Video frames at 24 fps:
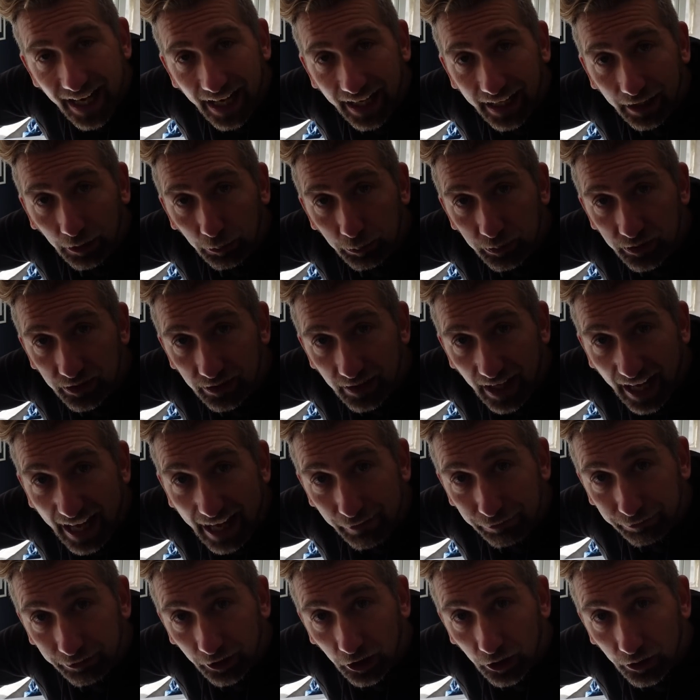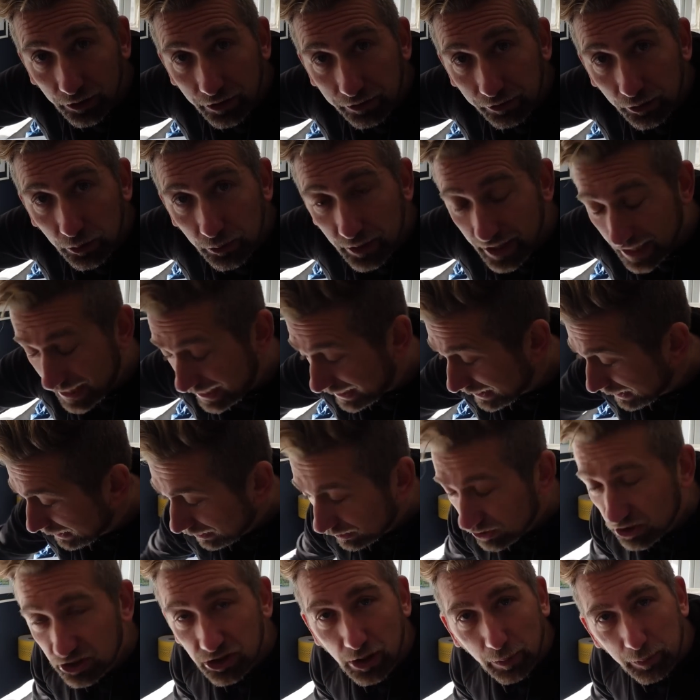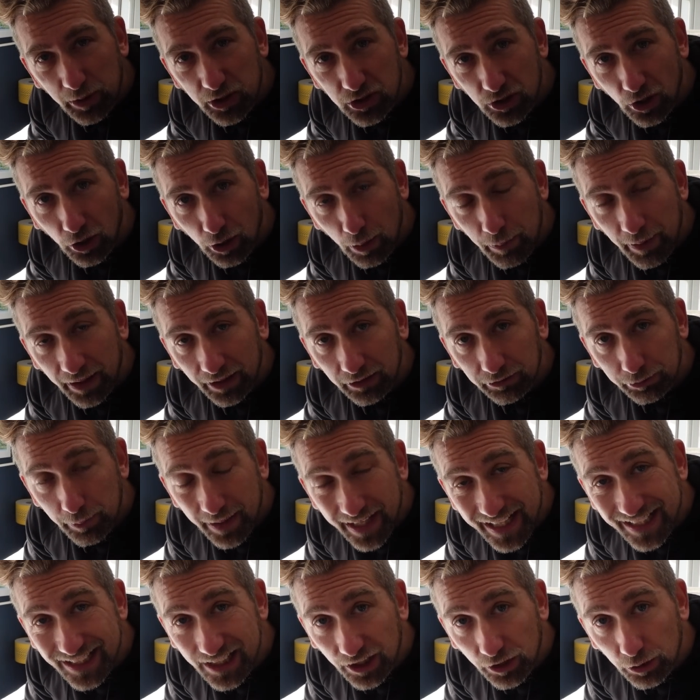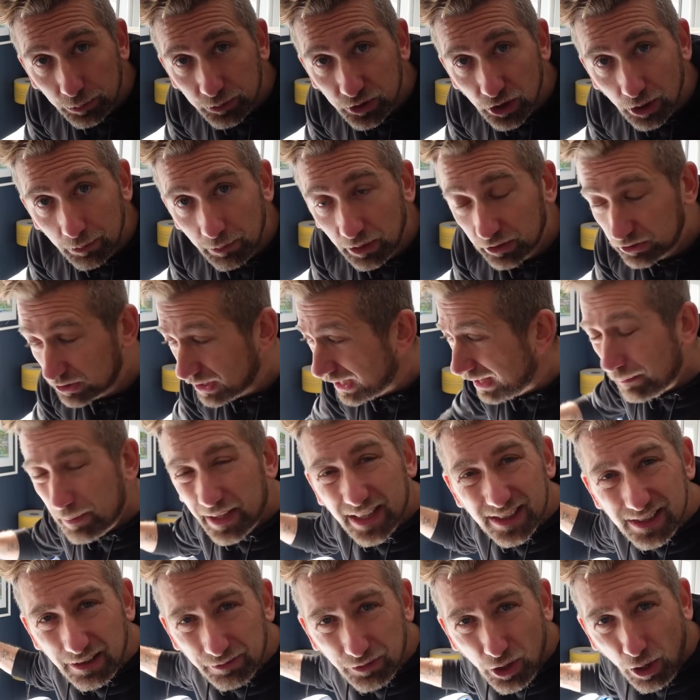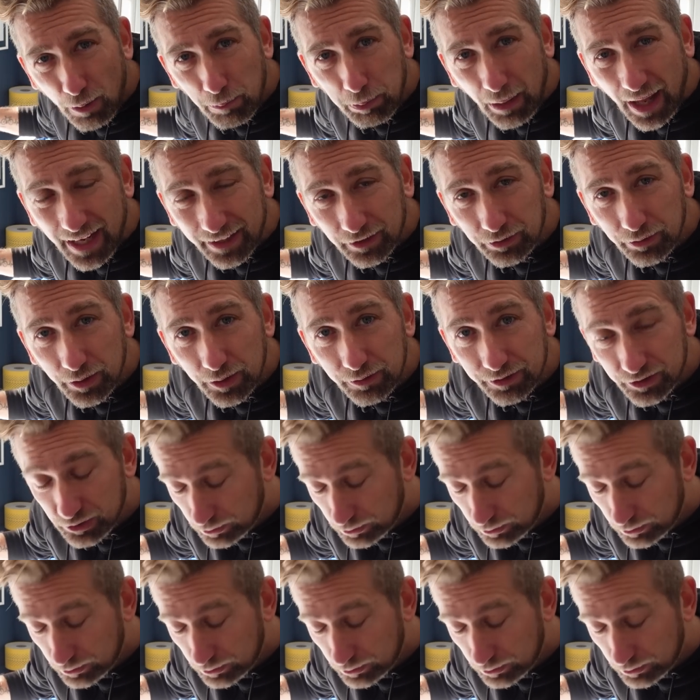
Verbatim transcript: that helps airflow through there to stop the solar panel from heating up so much. Because I've got a black roof